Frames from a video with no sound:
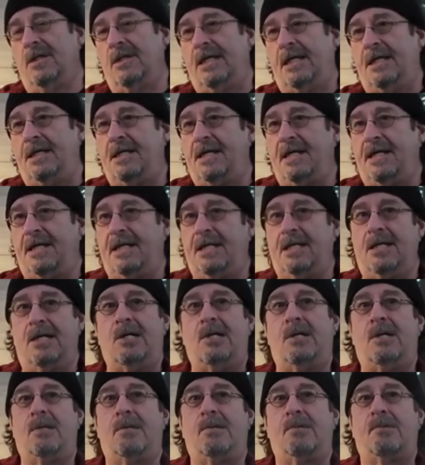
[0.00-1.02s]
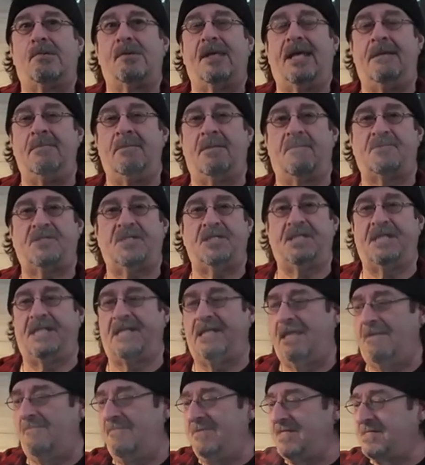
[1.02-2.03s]
and it, even if she did
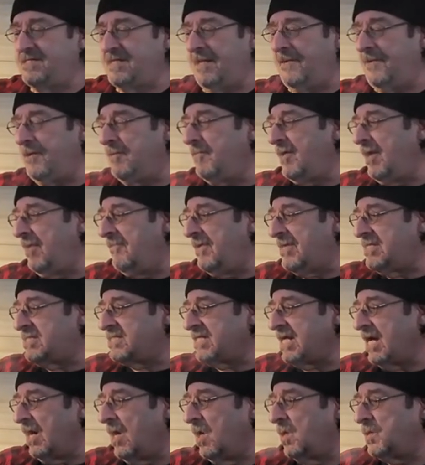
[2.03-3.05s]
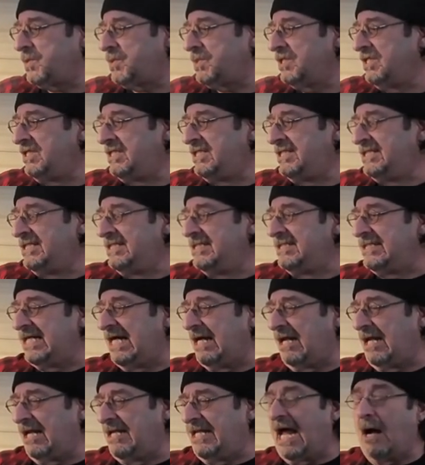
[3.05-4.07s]
let me stay there by myself,
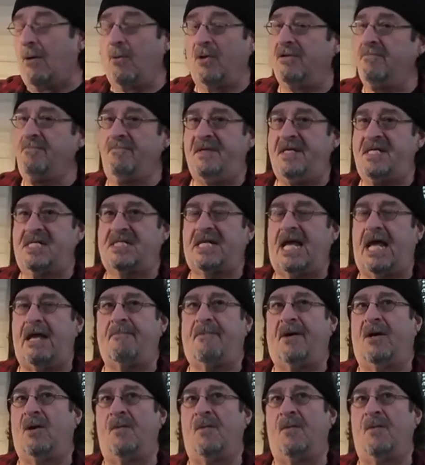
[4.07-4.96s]
Uh, that wouldn't be safe.